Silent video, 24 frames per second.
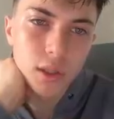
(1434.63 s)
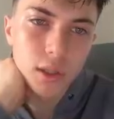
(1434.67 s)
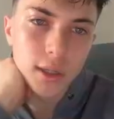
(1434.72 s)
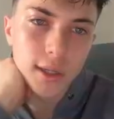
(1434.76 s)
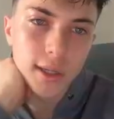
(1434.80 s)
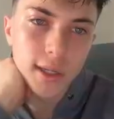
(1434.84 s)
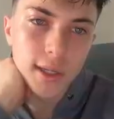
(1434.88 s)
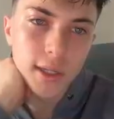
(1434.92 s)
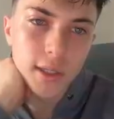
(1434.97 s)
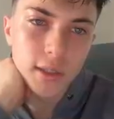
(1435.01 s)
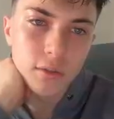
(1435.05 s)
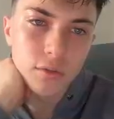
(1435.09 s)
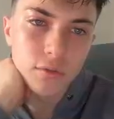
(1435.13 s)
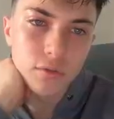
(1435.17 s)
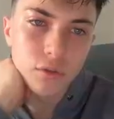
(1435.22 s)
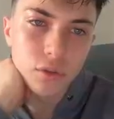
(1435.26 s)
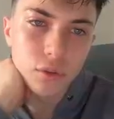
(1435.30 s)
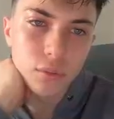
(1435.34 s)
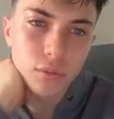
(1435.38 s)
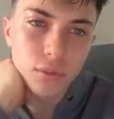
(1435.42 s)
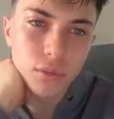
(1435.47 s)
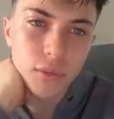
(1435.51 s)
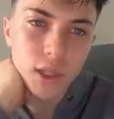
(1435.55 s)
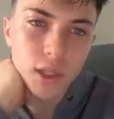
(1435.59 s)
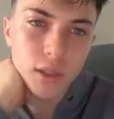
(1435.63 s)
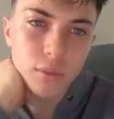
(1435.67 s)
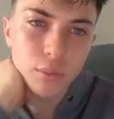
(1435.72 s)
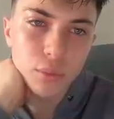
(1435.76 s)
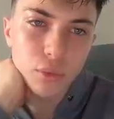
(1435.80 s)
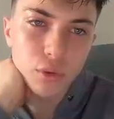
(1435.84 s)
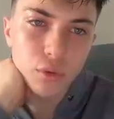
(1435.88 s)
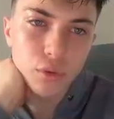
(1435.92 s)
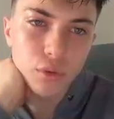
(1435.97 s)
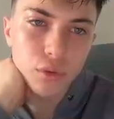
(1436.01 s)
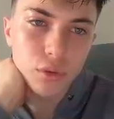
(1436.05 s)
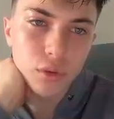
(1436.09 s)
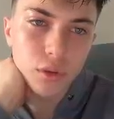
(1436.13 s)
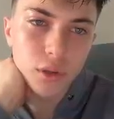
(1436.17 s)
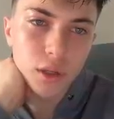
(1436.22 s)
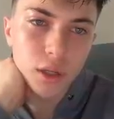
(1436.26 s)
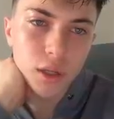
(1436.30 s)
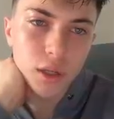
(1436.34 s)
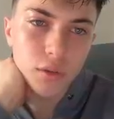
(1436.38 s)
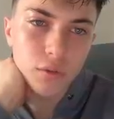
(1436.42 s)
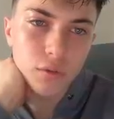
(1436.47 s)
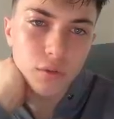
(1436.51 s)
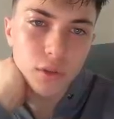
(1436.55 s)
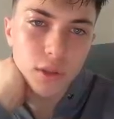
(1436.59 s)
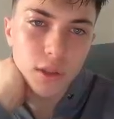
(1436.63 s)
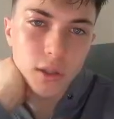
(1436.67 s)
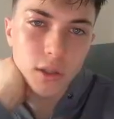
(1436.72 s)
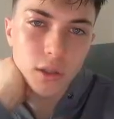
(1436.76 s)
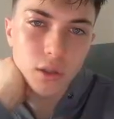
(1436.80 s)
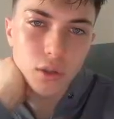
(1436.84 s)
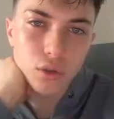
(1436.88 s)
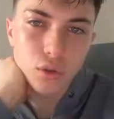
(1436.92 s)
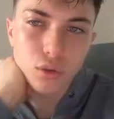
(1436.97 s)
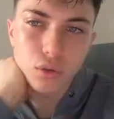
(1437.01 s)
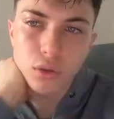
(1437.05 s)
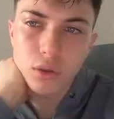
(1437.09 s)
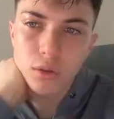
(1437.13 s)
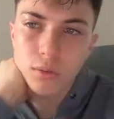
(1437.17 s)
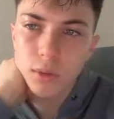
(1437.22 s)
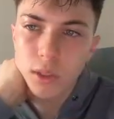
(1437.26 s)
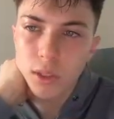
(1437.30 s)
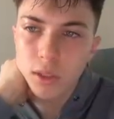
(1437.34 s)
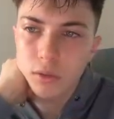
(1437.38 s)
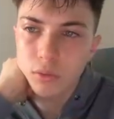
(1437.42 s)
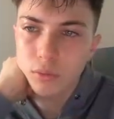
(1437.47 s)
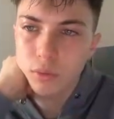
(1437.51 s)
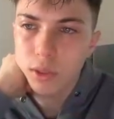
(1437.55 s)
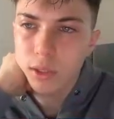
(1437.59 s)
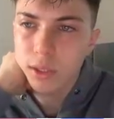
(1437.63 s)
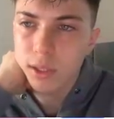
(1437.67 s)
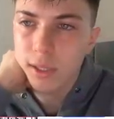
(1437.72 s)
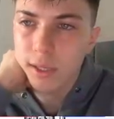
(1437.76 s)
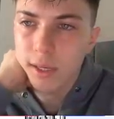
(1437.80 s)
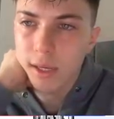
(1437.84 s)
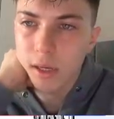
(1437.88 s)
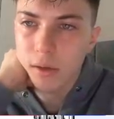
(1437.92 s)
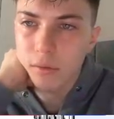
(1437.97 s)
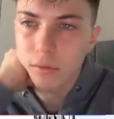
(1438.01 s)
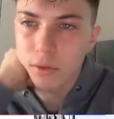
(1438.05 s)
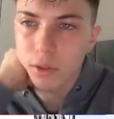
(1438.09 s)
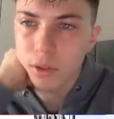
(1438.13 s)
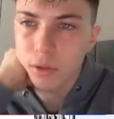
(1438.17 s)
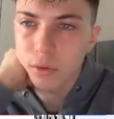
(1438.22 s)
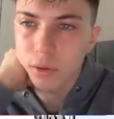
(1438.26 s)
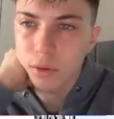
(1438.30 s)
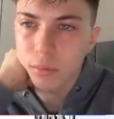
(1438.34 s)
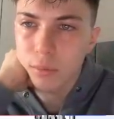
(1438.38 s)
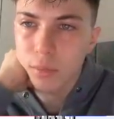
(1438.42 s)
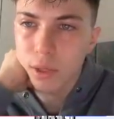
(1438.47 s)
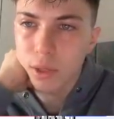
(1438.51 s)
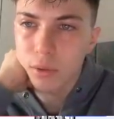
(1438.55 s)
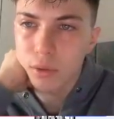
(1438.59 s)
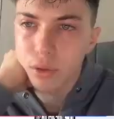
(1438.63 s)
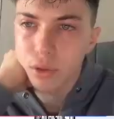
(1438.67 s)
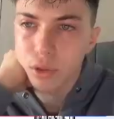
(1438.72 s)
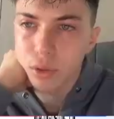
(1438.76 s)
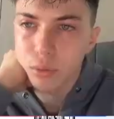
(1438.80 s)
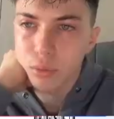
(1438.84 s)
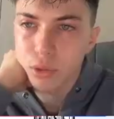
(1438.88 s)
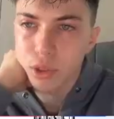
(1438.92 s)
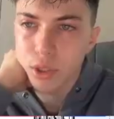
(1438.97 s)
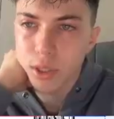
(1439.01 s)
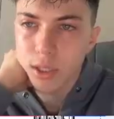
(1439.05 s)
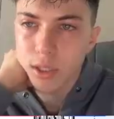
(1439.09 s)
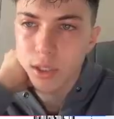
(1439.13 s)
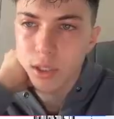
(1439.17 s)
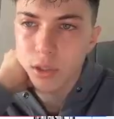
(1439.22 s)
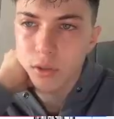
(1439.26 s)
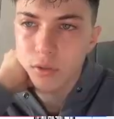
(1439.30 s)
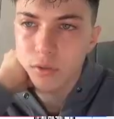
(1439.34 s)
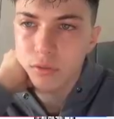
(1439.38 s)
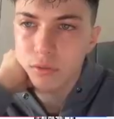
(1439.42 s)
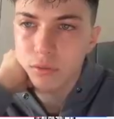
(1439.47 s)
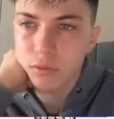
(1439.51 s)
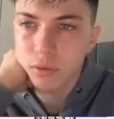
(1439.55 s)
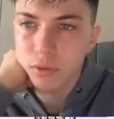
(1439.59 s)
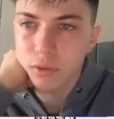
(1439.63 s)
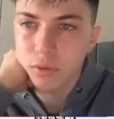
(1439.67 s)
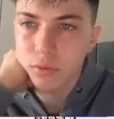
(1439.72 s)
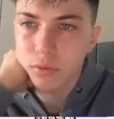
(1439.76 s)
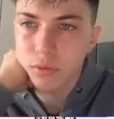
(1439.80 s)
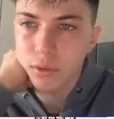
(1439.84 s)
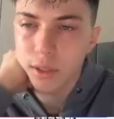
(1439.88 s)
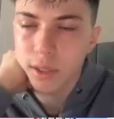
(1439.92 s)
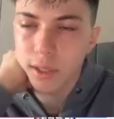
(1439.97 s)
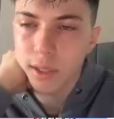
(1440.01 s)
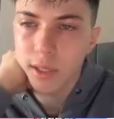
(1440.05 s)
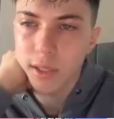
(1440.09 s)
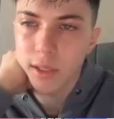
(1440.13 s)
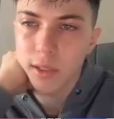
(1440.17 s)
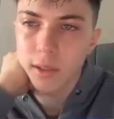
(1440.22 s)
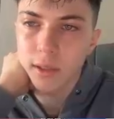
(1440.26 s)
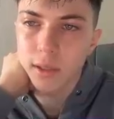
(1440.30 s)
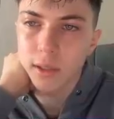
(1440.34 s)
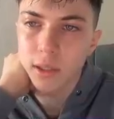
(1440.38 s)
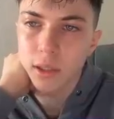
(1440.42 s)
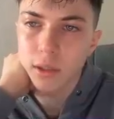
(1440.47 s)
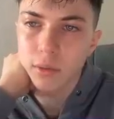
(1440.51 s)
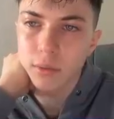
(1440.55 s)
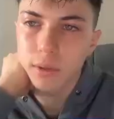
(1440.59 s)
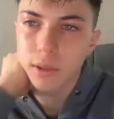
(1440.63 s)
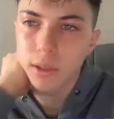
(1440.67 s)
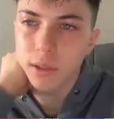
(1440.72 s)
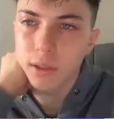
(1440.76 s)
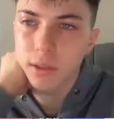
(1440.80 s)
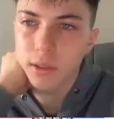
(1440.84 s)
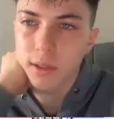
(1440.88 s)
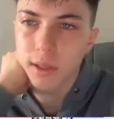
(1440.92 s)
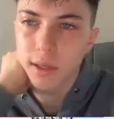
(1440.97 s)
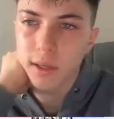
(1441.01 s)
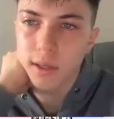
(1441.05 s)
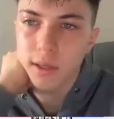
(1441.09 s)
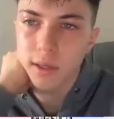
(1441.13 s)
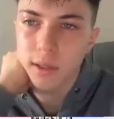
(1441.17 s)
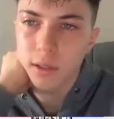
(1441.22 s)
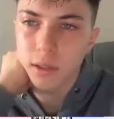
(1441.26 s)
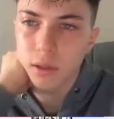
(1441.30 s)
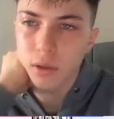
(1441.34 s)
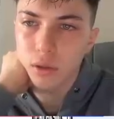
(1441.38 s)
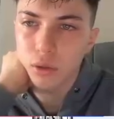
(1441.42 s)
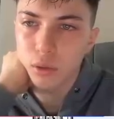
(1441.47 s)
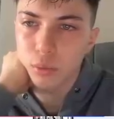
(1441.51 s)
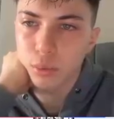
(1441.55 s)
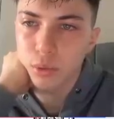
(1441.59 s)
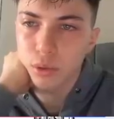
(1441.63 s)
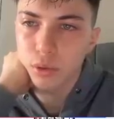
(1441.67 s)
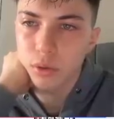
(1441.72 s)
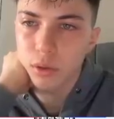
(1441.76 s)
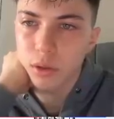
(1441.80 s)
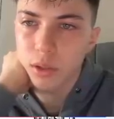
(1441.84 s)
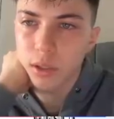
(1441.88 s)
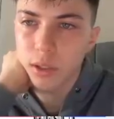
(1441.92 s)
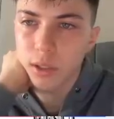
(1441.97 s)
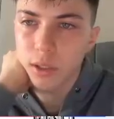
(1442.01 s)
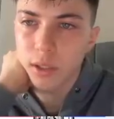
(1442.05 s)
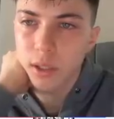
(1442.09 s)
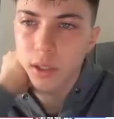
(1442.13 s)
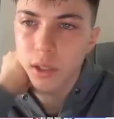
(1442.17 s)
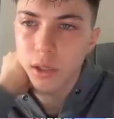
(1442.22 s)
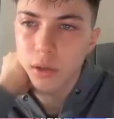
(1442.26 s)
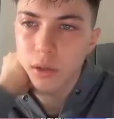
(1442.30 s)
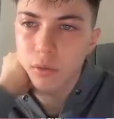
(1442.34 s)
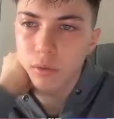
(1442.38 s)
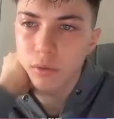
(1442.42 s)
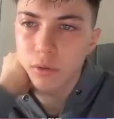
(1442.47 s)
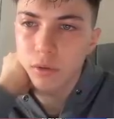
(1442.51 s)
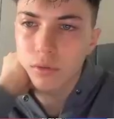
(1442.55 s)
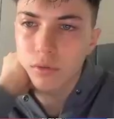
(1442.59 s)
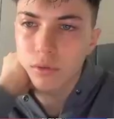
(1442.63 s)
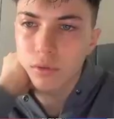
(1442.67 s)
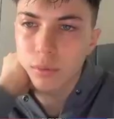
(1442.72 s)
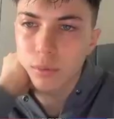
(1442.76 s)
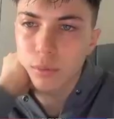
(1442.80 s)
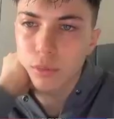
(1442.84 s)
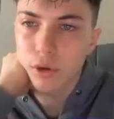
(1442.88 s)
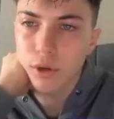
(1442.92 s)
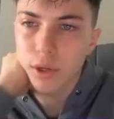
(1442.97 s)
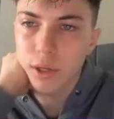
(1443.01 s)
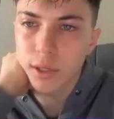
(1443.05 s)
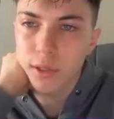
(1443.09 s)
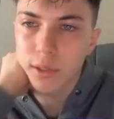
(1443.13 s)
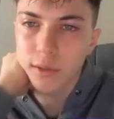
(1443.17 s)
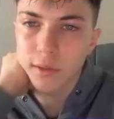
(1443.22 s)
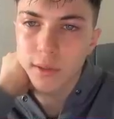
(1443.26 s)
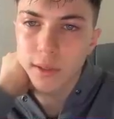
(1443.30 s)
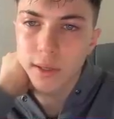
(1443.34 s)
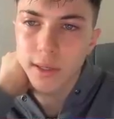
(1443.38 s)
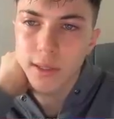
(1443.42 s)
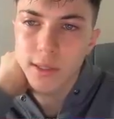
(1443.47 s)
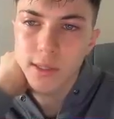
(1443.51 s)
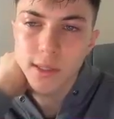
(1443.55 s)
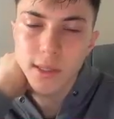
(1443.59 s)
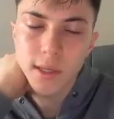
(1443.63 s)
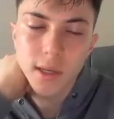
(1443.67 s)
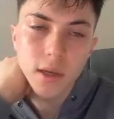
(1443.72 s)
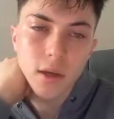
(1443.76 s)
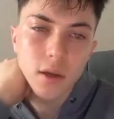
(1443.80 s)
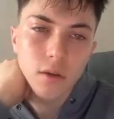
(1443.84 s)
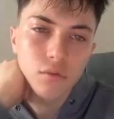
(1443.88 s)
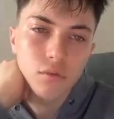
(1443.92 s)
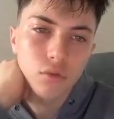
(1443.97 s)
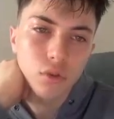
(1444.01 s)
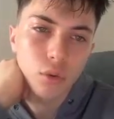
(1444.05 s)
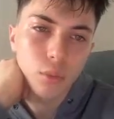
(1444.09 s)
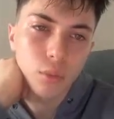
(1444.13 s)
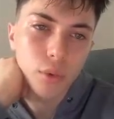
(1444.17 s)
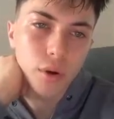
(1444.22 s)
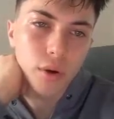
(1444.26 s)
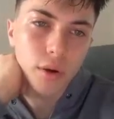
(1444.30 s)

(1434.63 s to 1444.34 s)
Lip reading: And from that point on, after the inducement, we can have here a bearish objective with a liquidity taken out POI with a break and test, from where